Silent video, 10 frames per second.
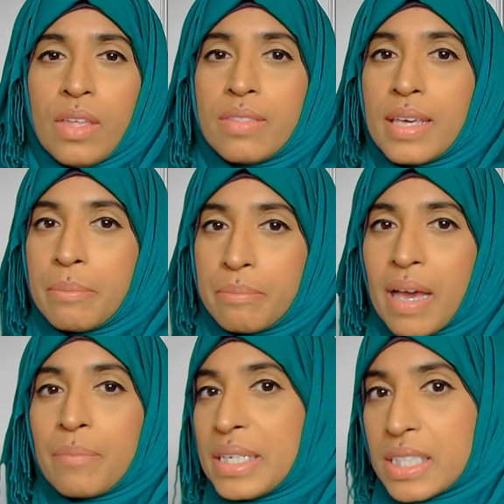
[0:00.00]
they
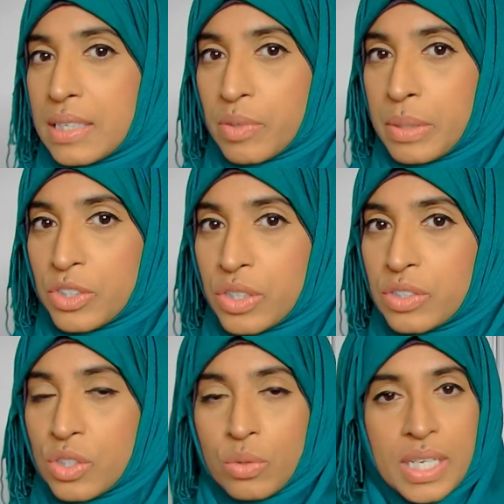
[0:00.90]
have basic
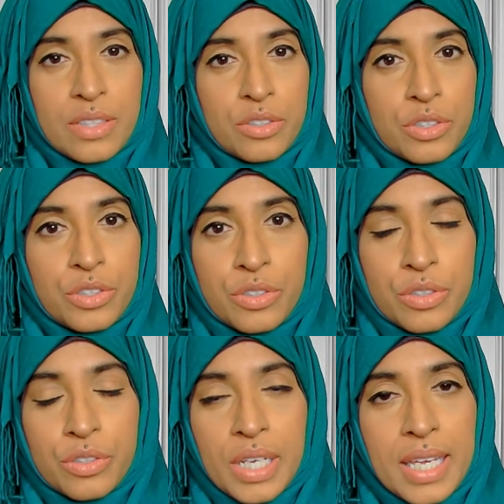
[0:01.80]
information. So it's either
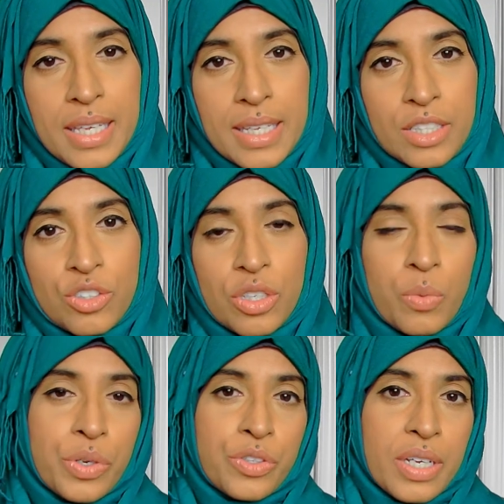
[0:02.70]
your age
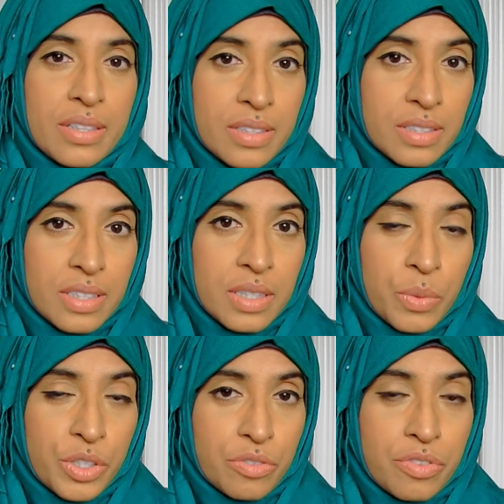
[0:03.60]
or your ethnicity,
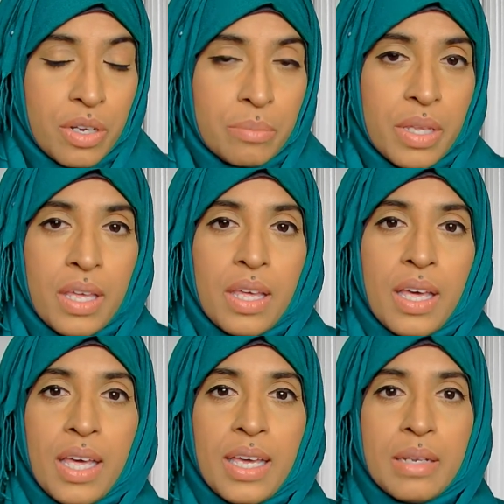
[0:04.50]
where you're from,
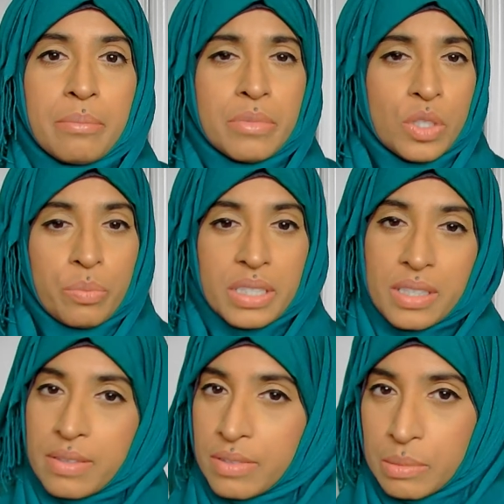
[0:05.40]
and
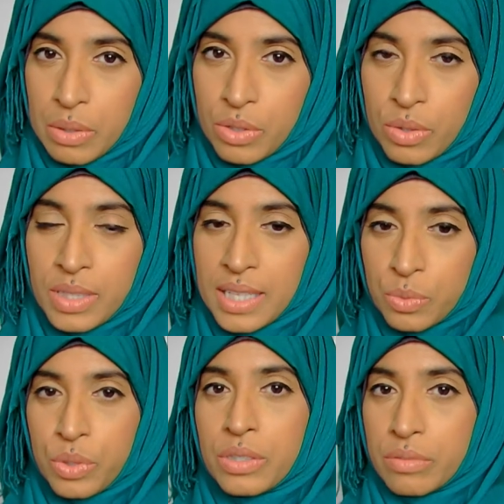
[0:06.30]
basic things about you. And
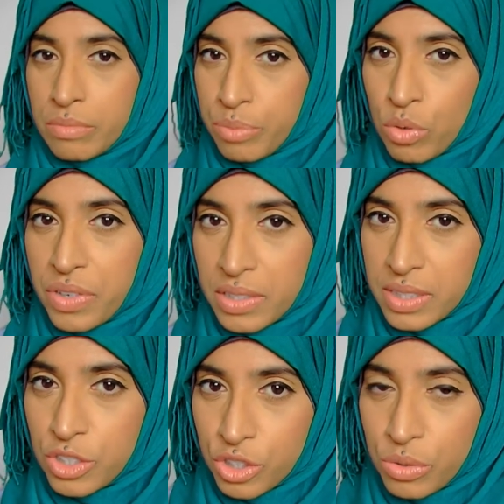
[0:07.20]
that's what profiles
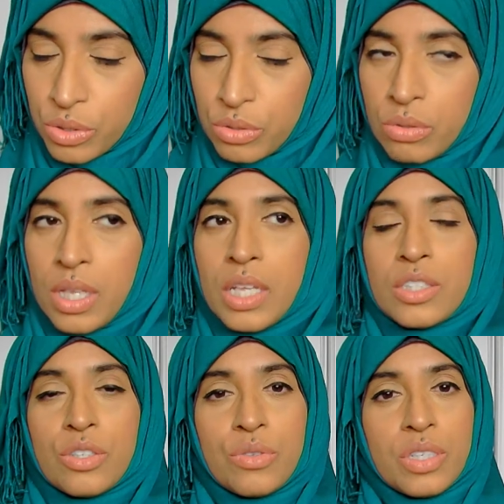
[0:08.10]
they show you,
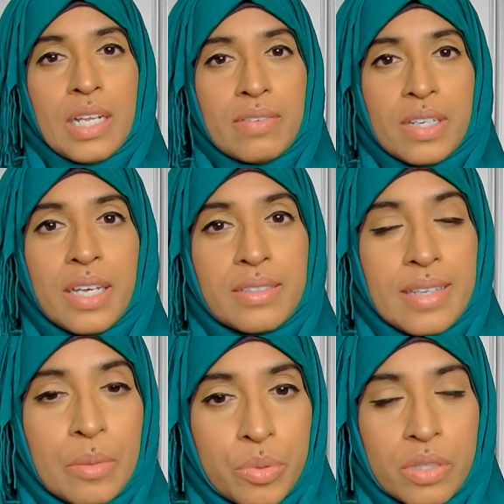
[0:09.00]
so you can have an
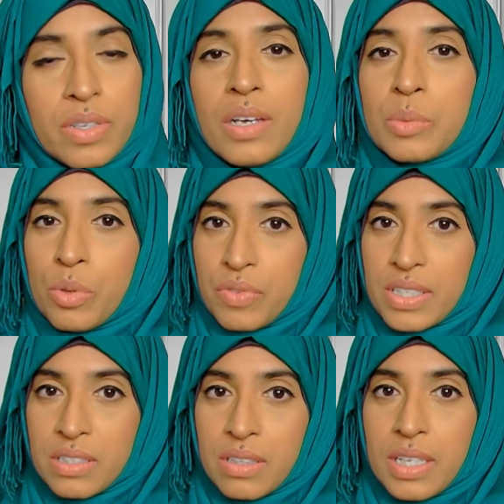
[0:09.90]
example of how the
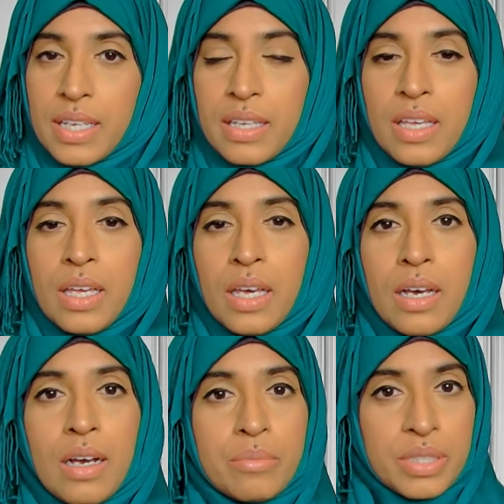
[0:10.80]
profiles look like.
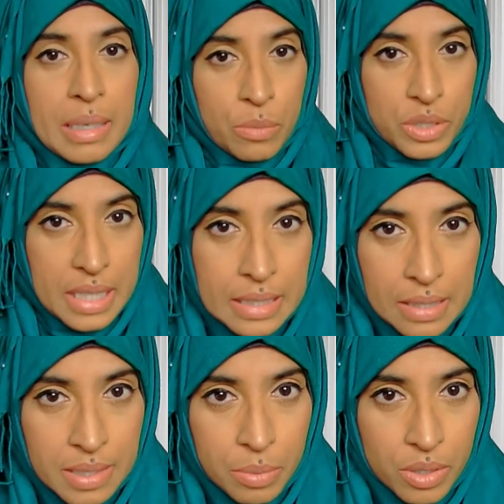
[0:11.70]
To get more
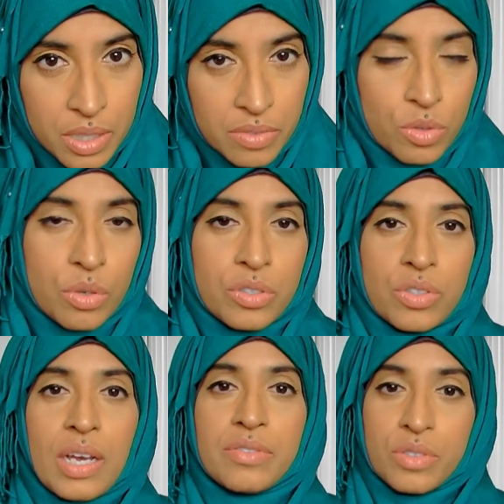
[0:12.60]
details about it, of course,
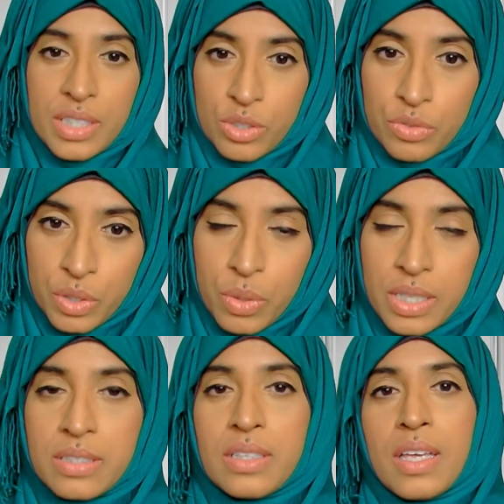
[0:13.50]
you have to send your
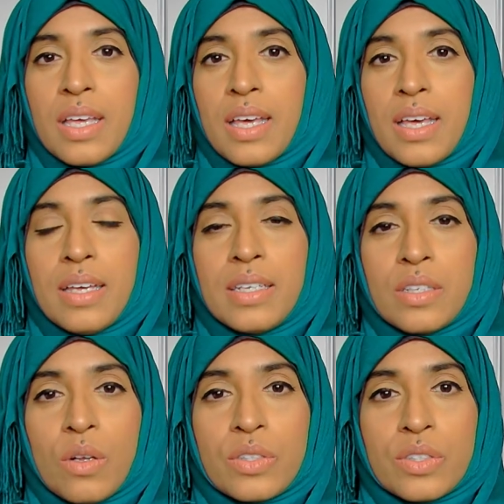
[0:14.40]
request.
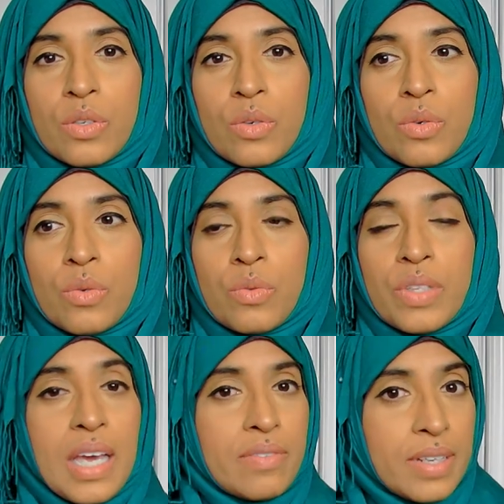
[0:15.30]
And also,
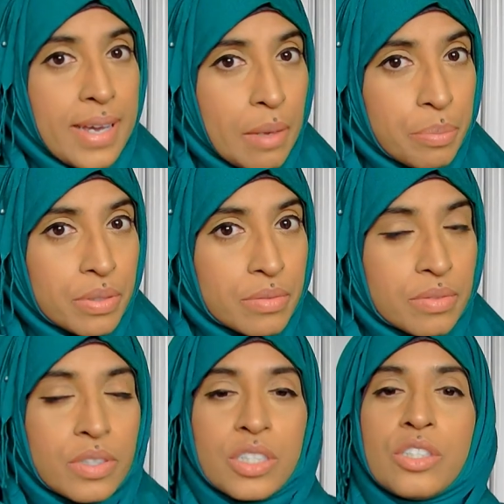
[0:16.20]
they have an app.
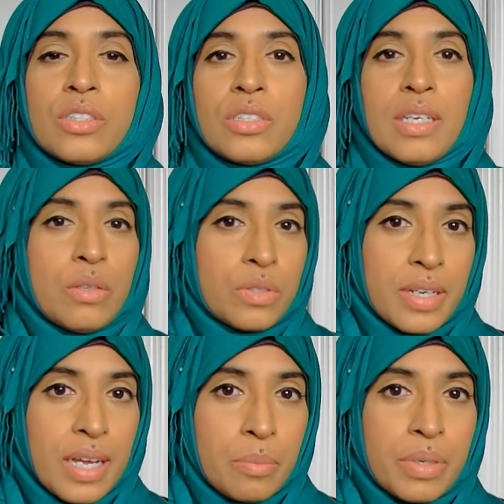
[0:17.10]
You can download
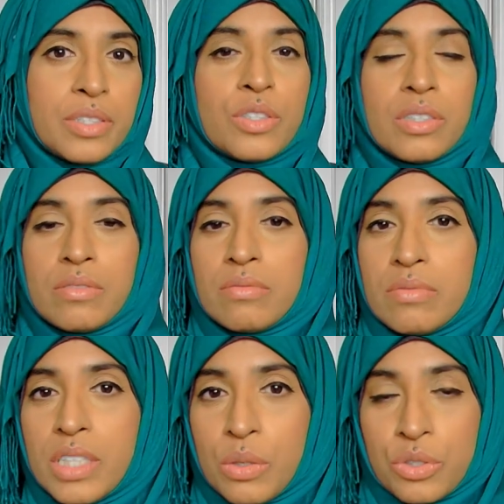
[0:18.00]
their app and you can,
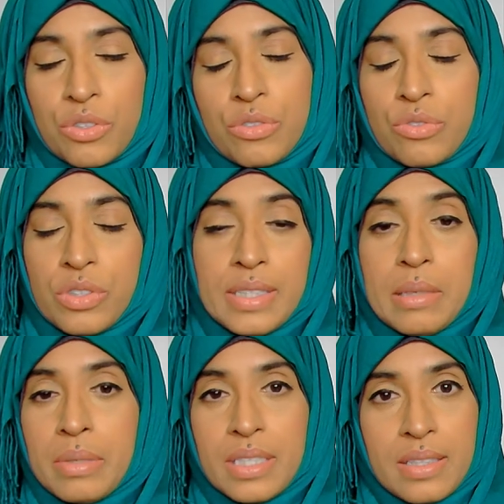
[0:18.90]
search through the
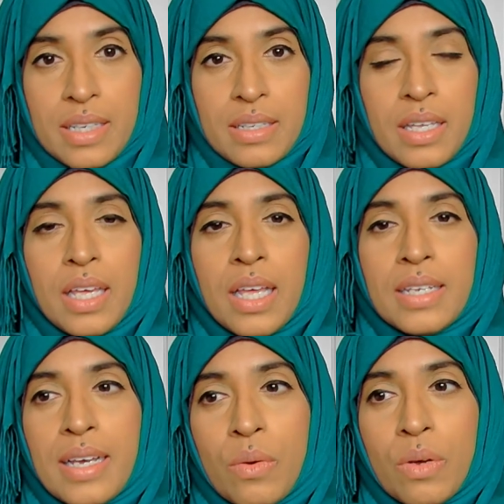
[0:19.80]
database like that.
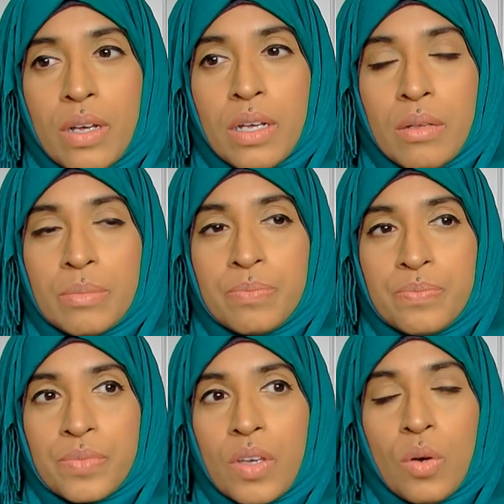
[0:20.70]
Now,
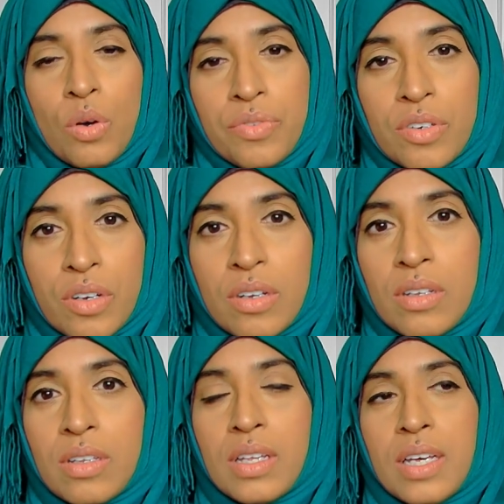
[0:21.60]

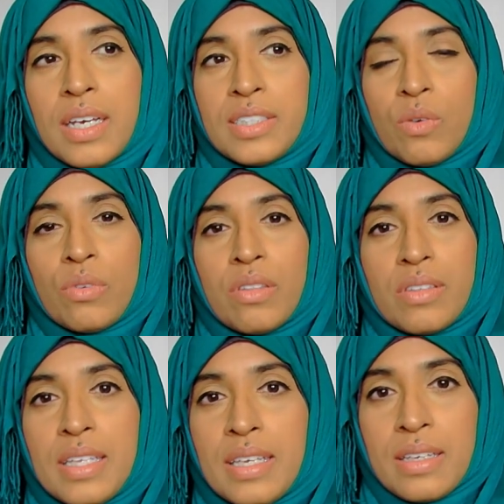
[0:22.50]
overall, I don't
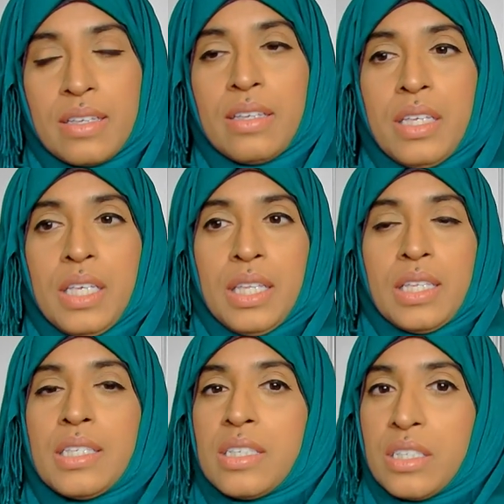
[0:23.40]
think
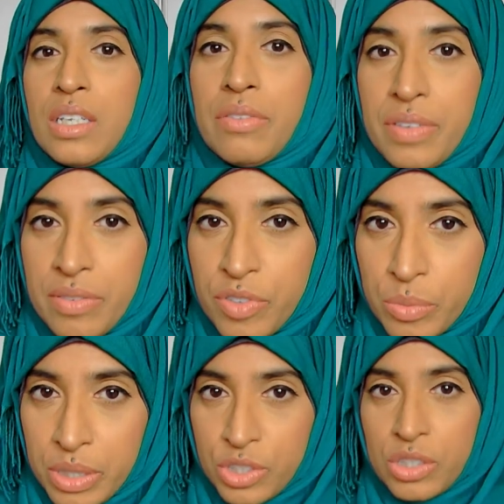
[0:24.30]
this is enough
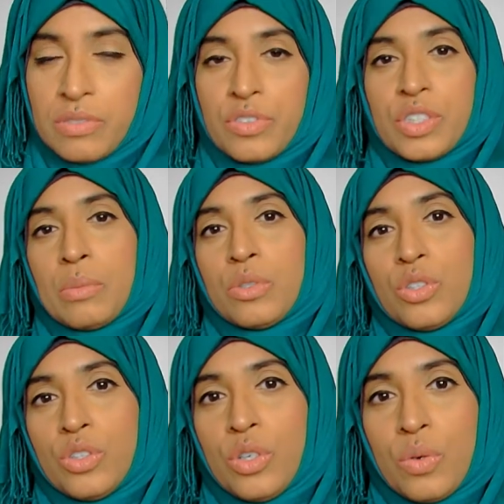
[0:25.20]
information for someone
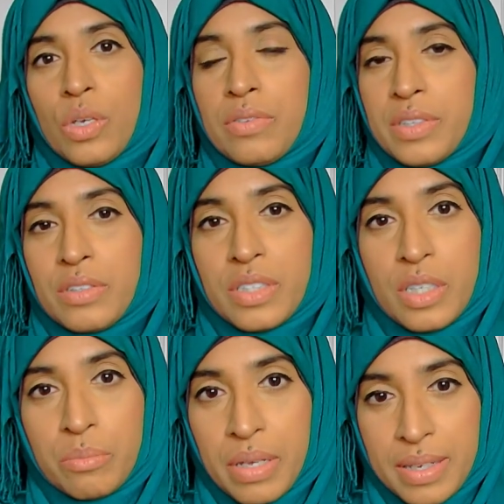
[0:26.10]
to know if there's a
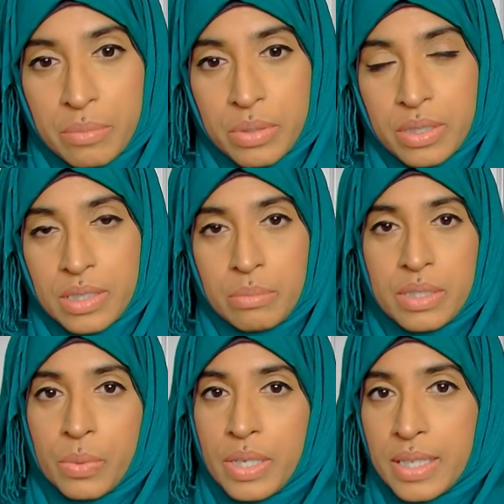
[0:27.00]
compatibility
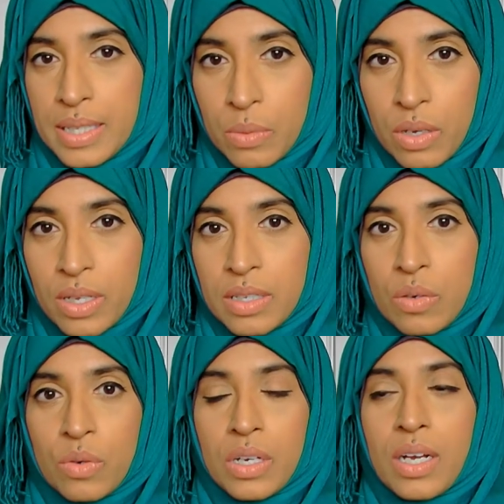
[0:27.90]
between anyone
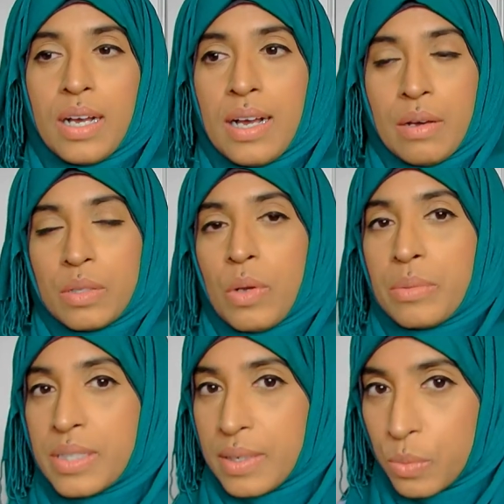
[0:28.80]
or how the
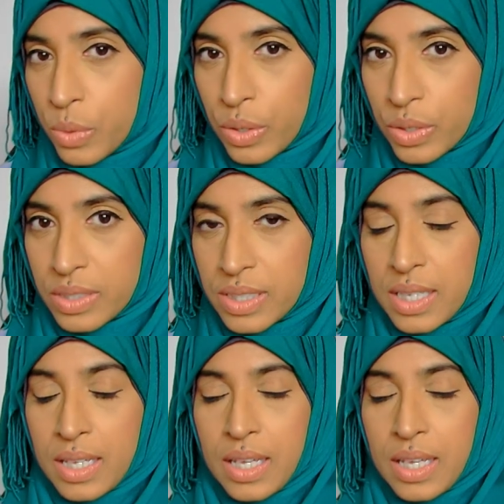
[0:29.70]
website works.